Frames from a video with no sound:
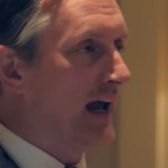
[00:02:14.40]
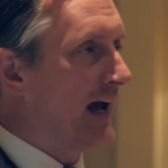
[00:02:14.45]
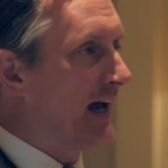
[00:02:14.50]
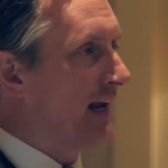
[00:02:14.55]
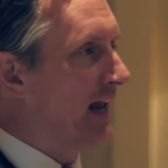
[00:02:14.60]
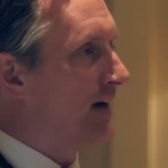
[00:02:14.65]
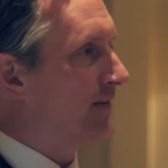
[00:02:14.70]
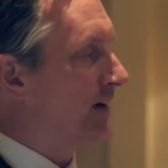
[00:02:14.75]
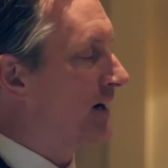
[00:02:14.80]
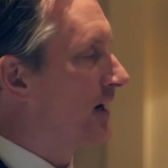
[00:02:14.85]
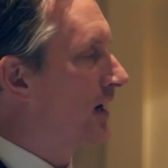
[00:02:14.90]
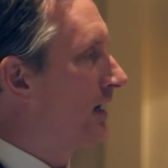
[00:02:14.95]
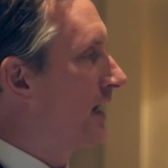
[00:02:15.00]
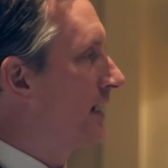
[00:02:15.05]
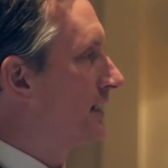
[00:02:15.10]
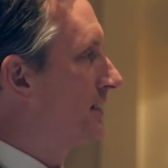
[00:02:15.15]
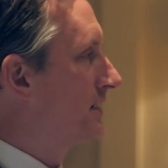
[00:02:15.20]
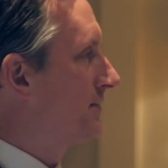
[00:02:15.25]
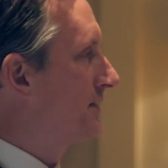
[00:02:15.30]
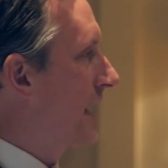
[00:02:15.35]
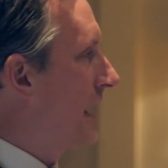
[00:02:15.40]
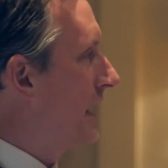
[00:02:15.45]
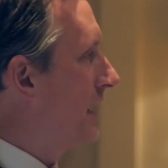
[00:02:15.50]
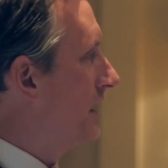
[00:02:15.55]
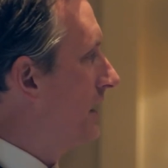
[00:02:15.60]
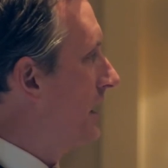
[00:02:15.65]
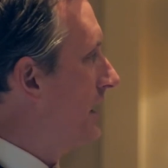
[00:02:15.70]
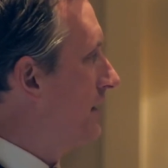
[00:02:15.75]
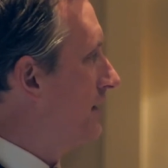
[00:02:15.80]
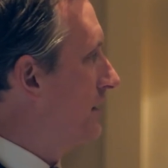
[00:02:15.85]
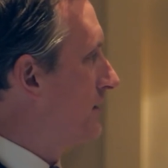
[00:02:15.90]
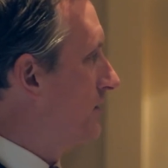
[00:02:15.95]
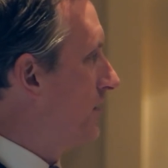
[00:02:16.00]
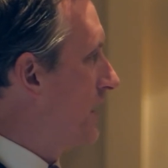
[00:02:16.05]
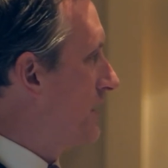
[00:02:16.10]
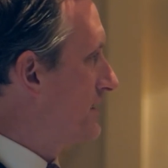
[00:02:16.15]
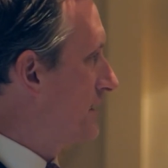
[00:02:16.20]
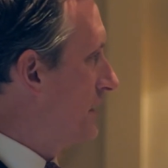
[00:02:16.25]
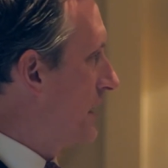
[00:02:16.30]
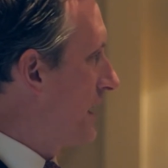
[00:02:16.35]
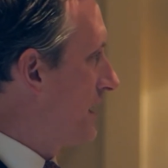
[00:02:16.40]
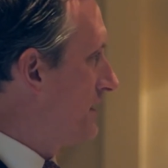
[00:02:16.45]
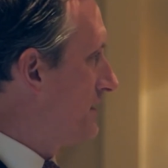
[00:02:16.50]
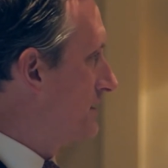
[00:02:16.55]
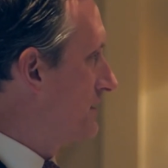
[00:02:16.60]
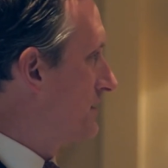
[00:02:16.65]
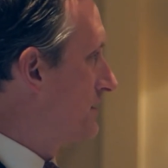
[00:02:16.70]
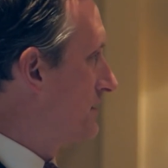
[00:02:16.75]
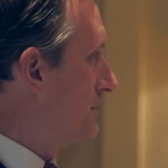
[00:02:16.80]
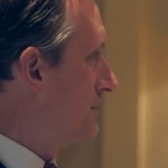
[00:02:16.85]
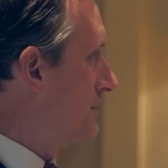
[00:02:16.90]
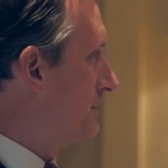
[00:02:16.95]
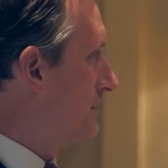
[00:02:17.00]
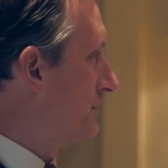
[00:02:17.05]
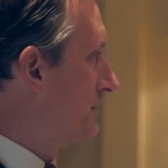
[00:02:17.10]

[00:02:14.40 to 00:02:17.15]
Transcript: and have a collective dialect that resonates